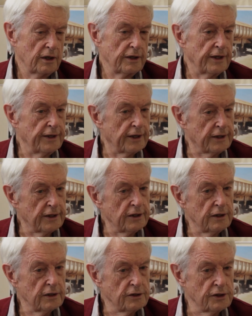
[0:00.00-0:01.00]
than a
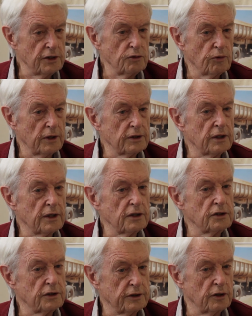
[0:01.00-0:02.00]
G1
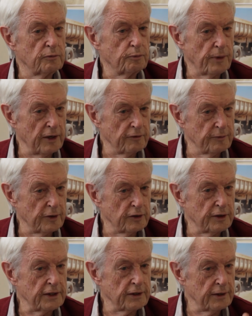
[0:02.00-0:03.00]
crushed stone pavement
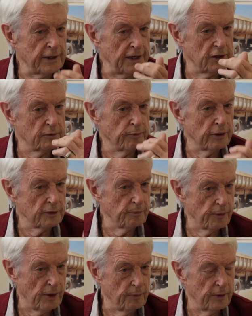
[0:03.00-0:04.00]
that is built
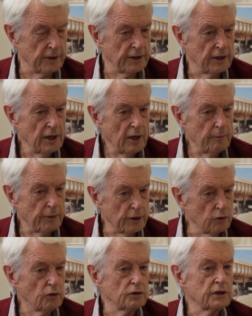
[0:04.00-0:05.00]
properly,
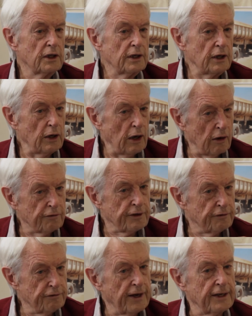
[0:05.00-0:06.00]
because of
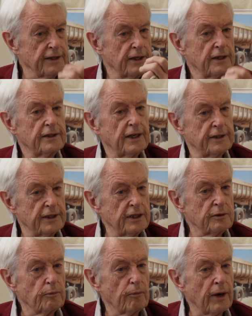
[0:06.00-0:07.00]
the fact that
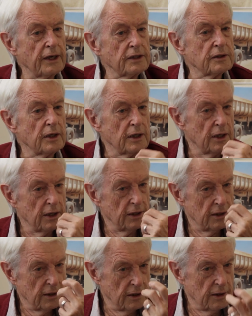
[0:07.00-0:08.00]
it makes
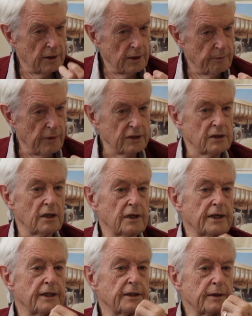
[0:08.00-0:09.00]
muscle,
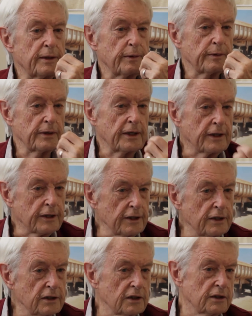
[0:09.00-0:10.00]
it
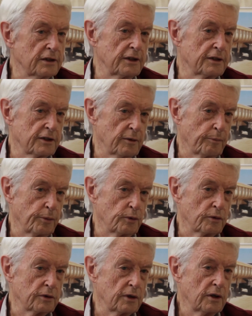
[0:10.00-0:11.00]
increases its
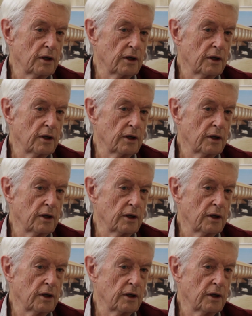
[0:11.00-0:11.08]
support